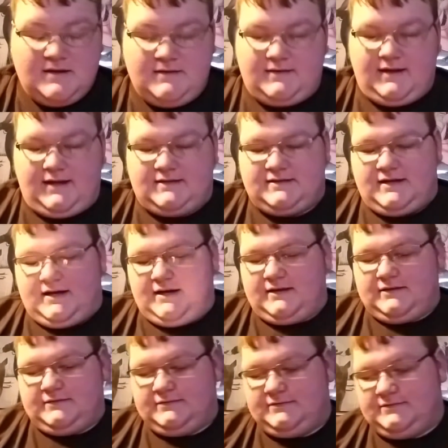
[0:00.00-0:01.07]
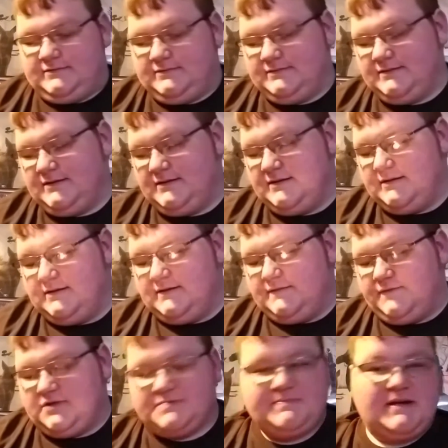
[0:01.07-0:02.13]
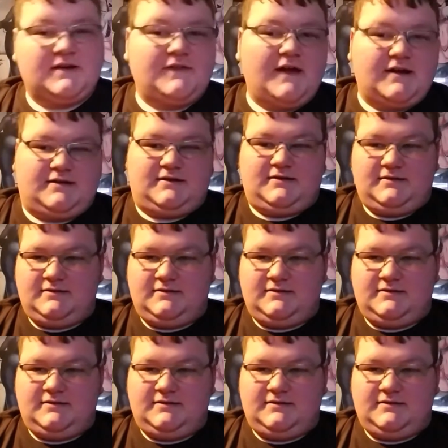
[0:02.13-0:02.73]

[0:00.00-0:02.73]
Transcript: And first big thing